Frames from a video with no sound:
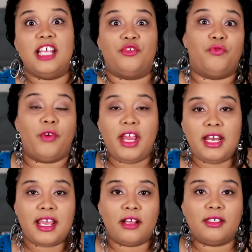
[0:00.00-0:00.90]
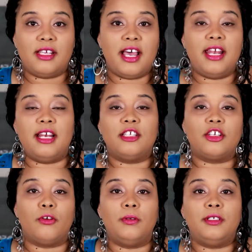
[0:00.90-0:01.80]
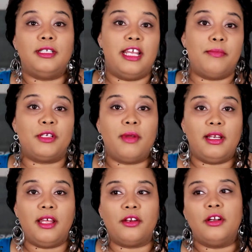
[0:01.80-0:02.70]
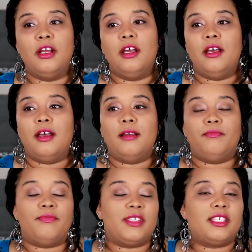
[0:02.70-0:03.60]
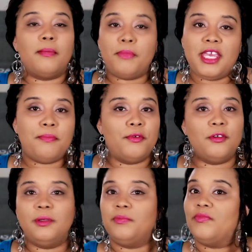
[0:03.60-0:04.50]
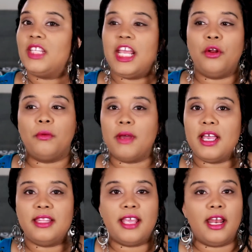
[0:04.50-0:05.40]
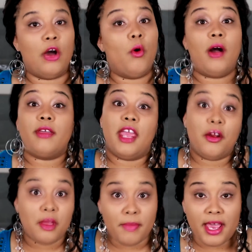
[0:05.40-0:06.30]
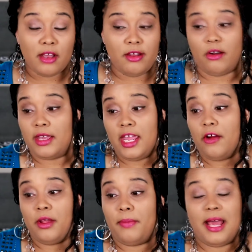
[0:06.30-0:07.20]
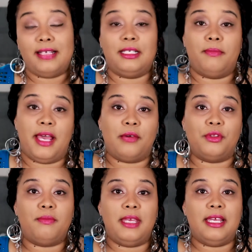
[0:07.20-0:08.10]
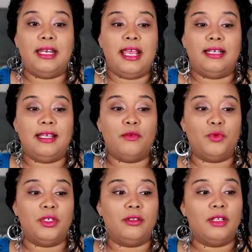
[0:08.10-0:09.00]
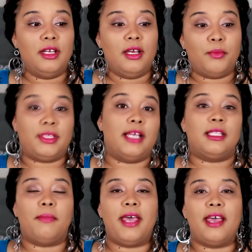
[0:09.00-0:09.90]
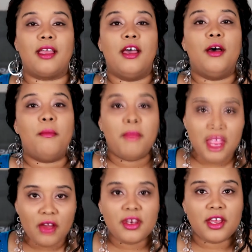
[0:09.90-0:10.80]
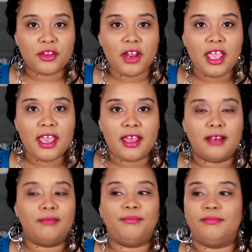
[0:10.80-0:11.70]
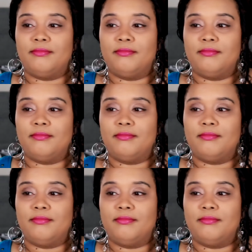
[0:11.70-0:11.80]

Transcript: it's raining outside and it's going to damage my leather. Some people, they don't mind that. Oh, I'll carry a bag, you know, I'll carry a plastic bag with me and it will protect the bag. Me, on the other hand,